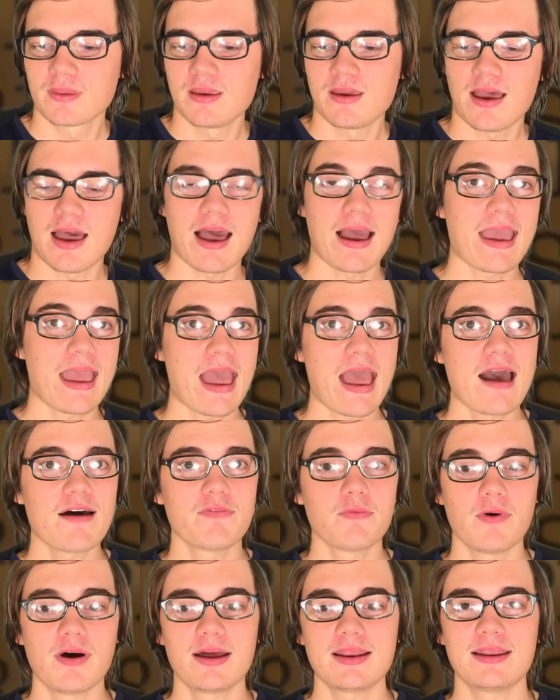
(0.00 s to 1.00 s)
I have
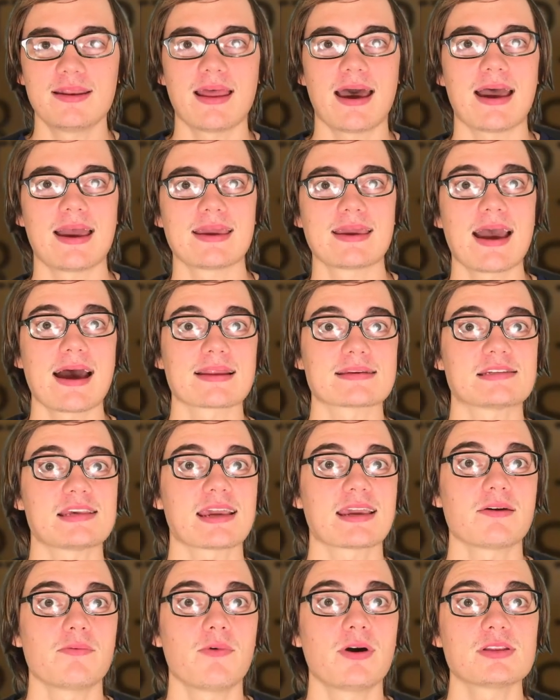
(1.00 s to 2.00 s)
one and I got a
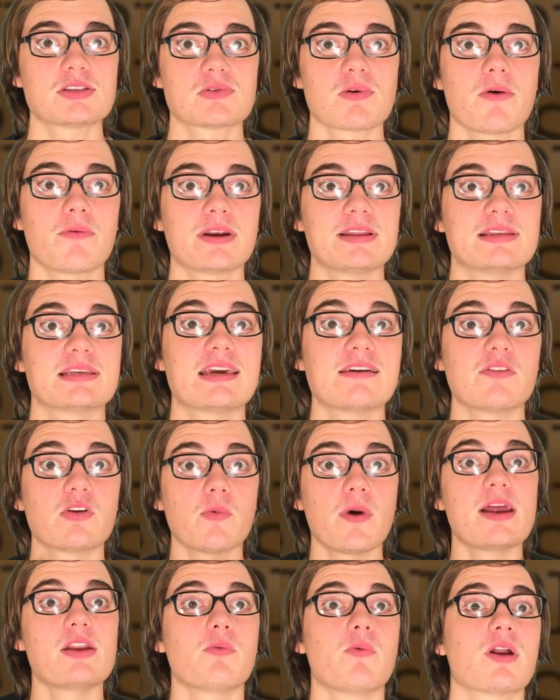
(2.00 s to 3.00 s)
second one, so I wanted to give it
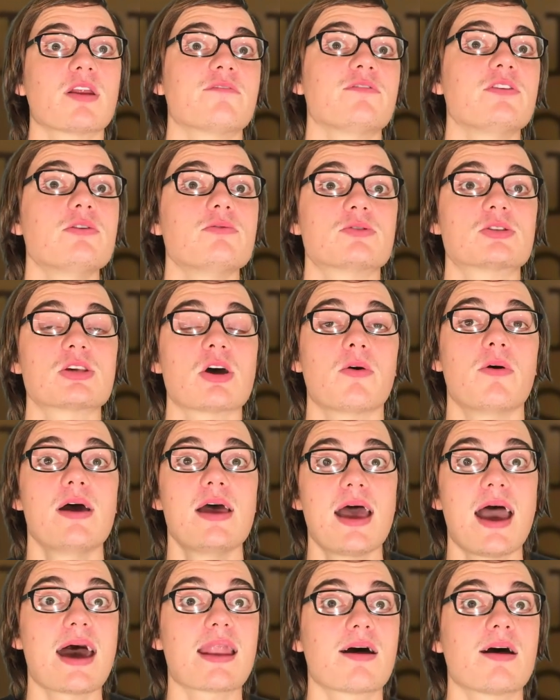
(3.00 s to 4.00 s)
away to one of you. So
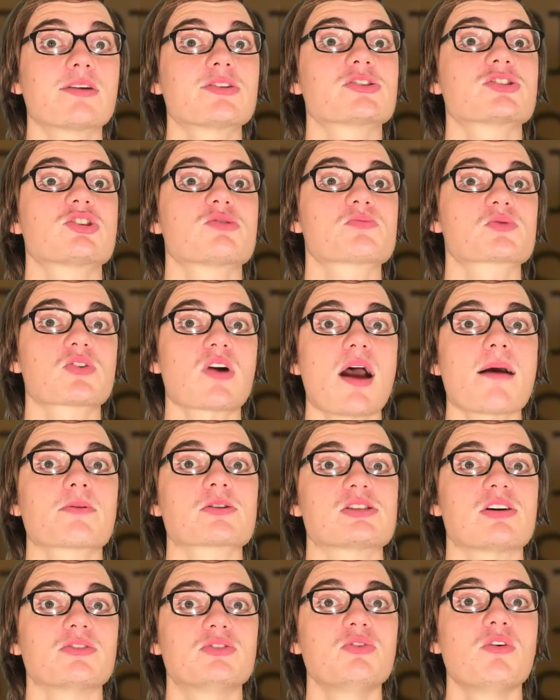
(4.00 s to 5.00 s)
at 100 subscribers,
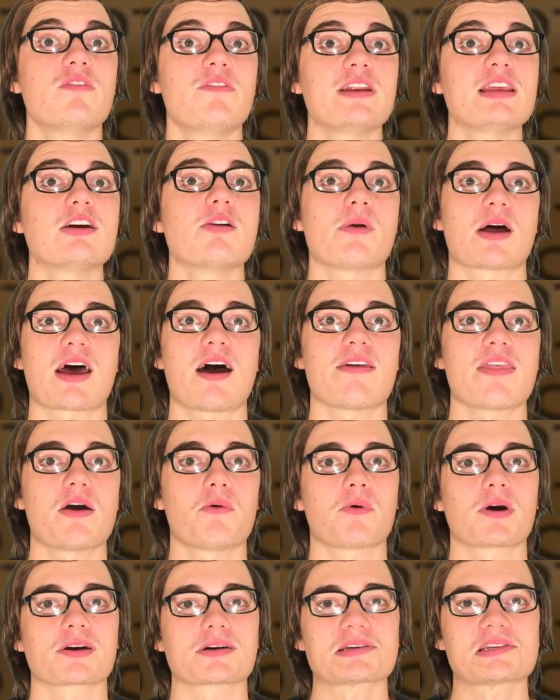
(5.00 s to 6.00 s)
I'll do a video about how that
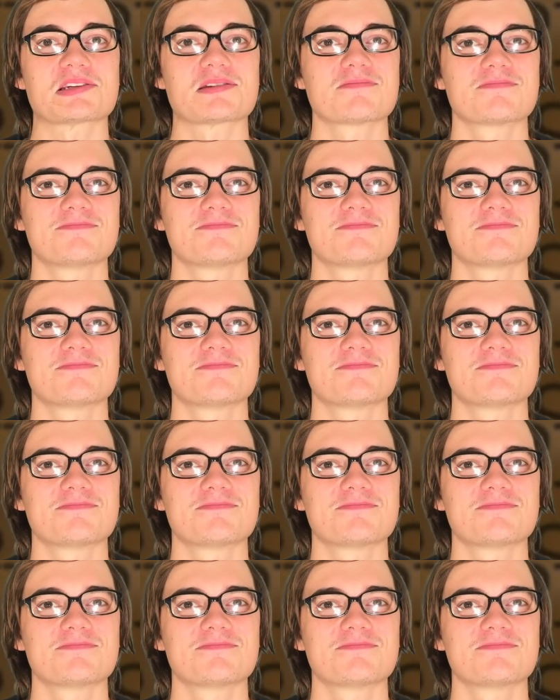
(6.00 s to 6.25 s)
works.